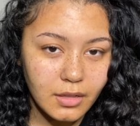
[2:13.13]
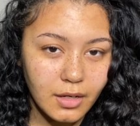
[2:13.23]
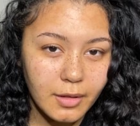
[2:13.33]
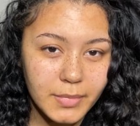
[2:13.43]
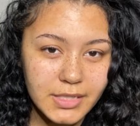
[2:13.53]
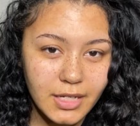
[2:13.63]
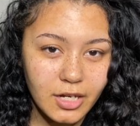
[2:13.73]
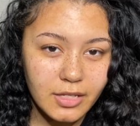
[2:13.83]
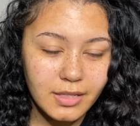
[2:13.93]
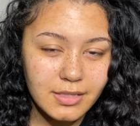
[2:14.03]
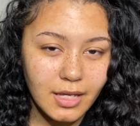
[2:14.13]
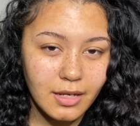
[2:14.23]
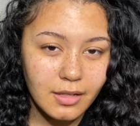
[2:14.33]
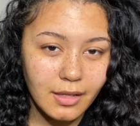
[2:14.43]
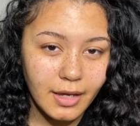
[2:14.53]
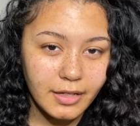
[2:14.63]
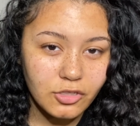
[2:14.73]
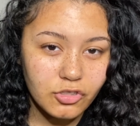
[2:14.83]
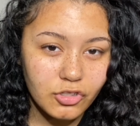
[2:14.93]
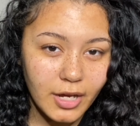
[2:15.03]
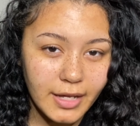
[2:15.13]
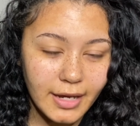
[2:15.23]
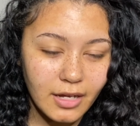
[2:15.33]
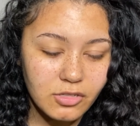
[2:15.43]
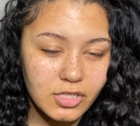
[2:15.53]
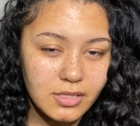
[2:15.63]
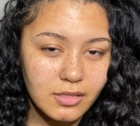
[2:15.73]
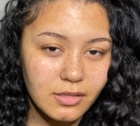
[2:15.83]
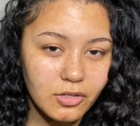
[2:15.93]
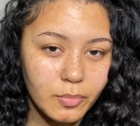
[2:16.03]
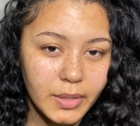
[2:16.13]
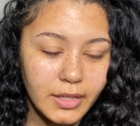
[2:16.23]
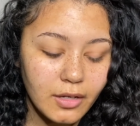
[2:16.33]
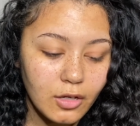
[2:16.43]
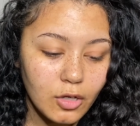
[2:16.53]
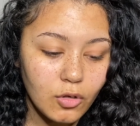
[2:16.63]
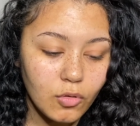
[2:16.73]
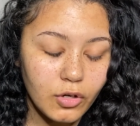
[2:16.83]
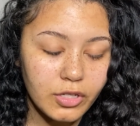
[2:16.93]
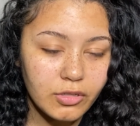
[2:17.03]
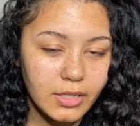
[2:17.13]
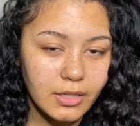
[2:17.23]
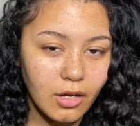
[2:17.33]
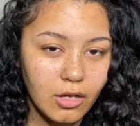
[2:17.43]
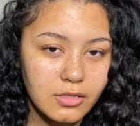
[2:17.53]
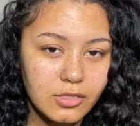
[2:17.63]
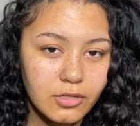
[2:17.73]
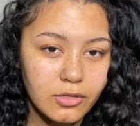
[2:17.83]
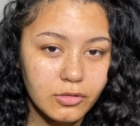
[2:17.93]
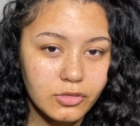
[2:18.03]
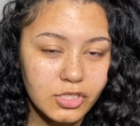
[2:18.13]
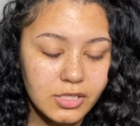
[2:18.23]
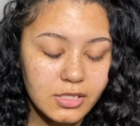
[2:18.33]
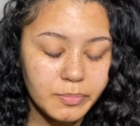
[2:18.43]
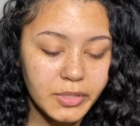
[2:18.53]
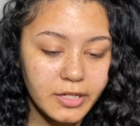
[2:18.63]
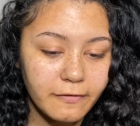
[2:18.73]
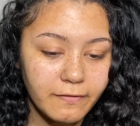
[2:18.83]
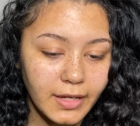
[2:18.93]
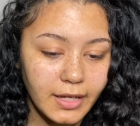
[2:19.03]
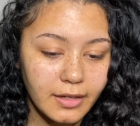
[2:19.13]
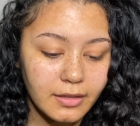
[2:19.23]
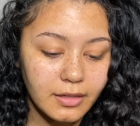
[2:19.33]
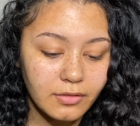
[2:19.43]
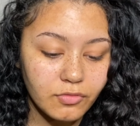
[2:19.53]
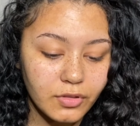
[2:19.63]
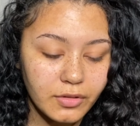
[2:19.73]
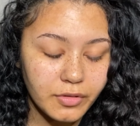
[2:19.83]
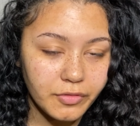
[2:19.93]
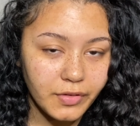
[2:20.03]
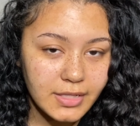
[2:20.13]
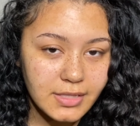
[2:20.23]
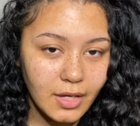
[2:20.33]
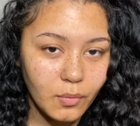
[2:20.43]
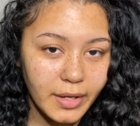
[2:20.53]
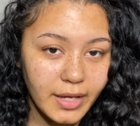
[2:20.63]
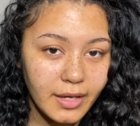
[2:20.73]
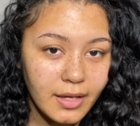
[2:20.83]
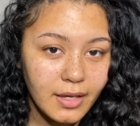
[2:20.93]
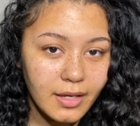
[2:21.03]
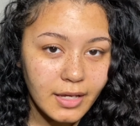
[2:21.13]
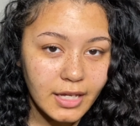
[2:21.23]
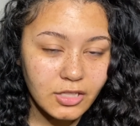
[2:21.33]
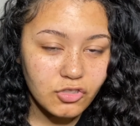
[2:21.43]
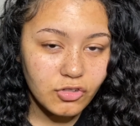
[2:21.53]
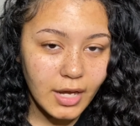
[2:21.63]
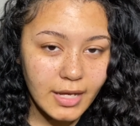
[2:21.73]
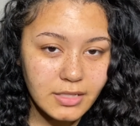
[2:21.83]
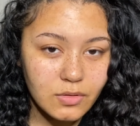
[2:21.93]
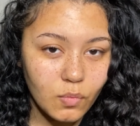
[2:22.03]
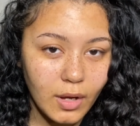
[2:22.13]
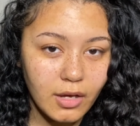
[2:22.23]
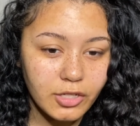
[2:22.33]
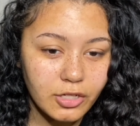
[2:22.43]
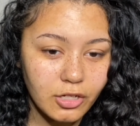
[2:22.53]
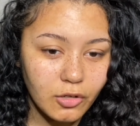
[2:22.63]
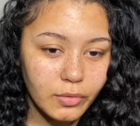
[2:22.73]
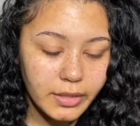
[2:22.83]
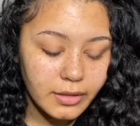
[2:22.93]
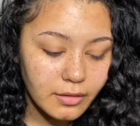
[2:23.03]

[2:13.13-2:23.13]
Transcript: mascara that's kind of like dried out just a little bit, or you can also just put a fan in front of your face. That way it dries while you're going.